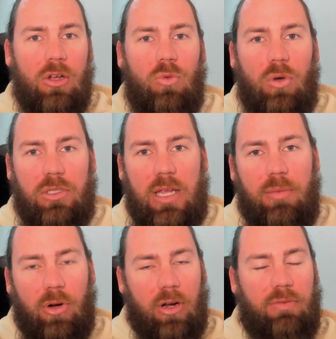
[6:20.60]
whilst the
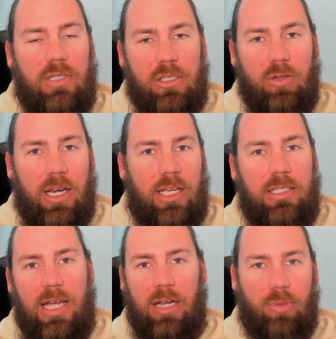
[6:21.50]
Hippogriff is still getting
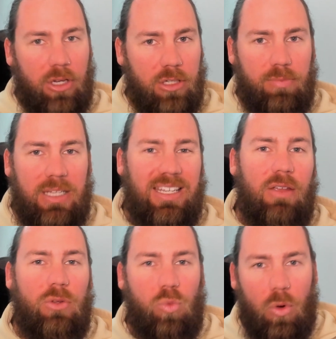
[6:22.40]
attacked by those pesky
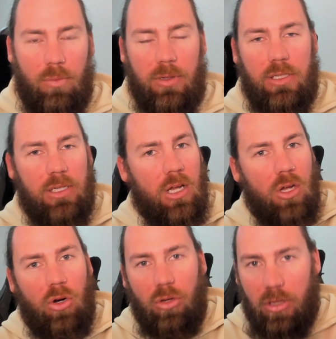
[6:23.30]
swoopers
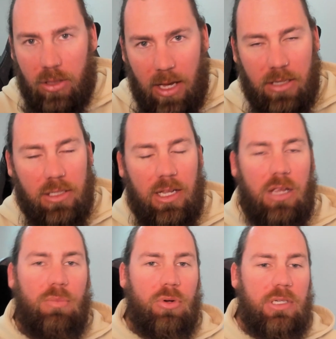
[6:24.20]
or the thunder that
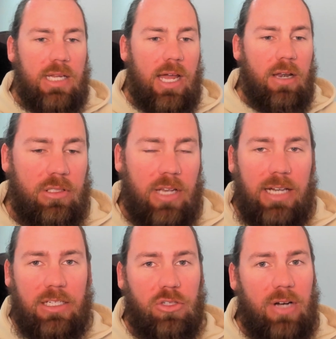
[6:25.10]
you put down. So
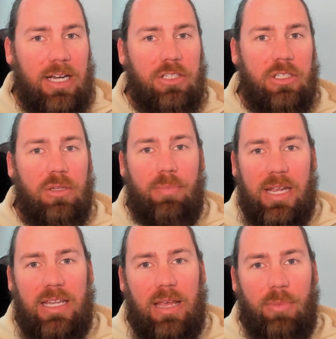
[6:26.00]
that's the strategy to
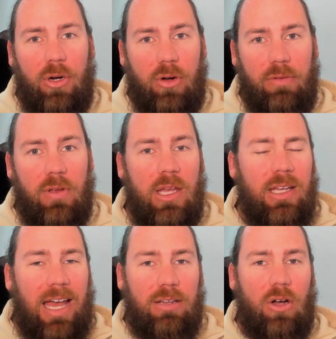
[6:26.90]
beat the Hippogriff.
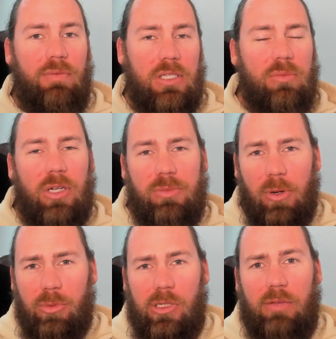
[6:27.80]
Obviously my
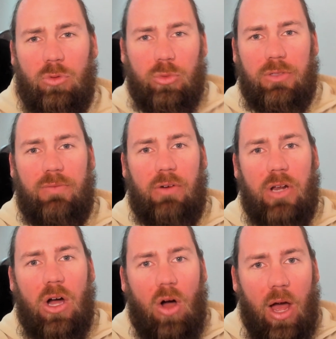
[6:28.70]
spellbook level was very
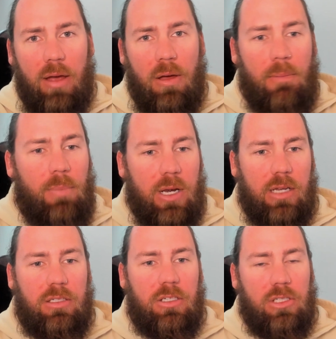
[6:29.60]
high, but
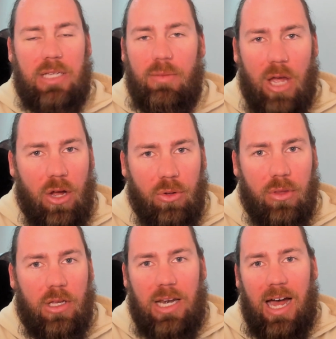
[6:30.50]
did you see my
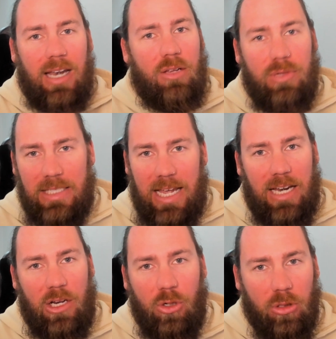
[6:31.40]
health? It hardly was
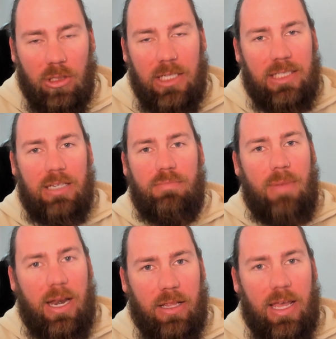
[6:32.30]
down at all. It didn't
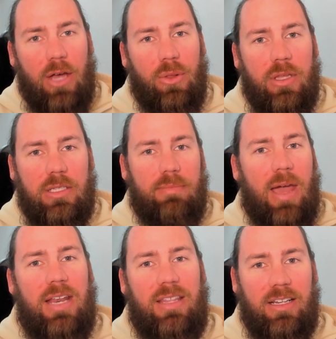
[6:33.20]
matter. The health is the
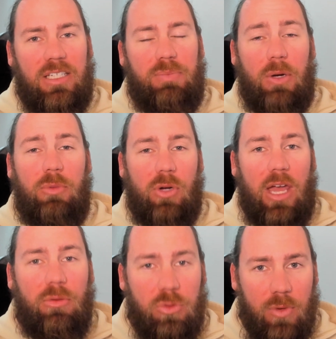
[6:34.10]
main thing the spellbook
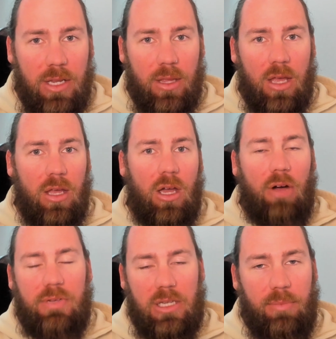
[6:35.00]
helps with.
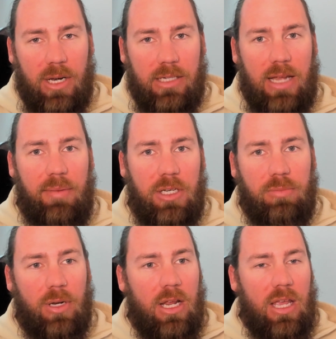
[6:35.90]
Obviously a bit of damage,
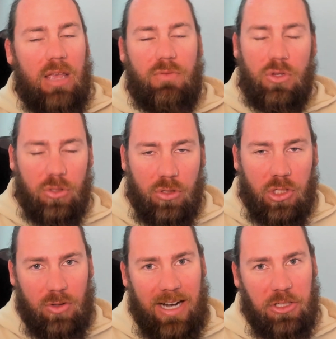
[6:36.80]
but if you do the
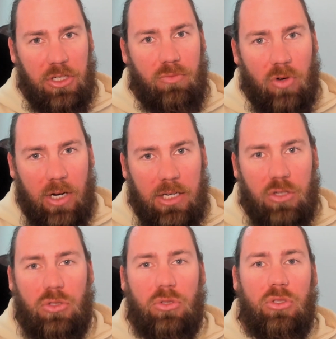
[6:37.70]
strategy right,
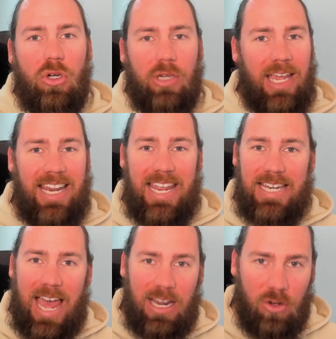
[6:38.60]
you should not get hit
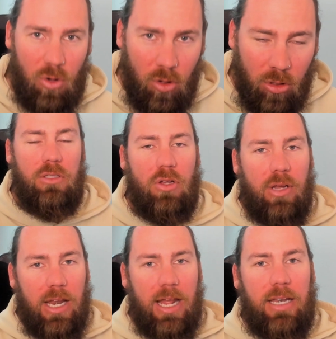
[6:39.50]
at all. So
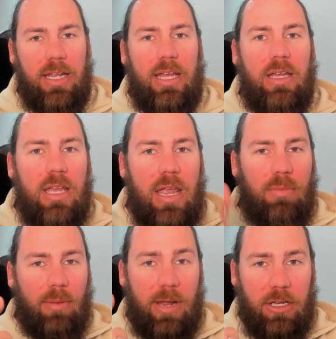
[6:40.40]
get out there,
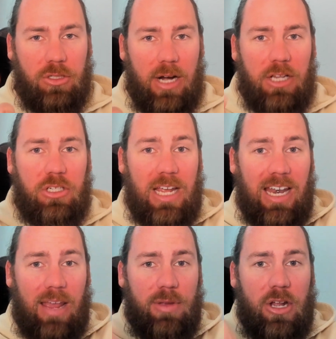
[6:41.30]
implement the strategy, and
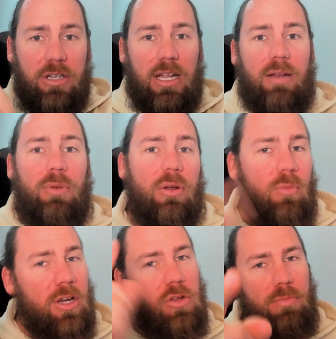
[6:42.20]
let me know down the bottom
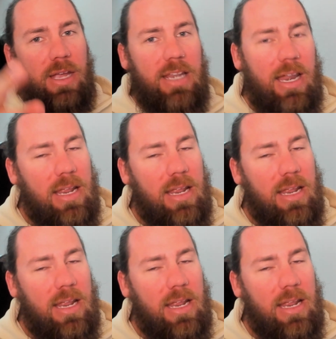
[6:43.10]
when you beat that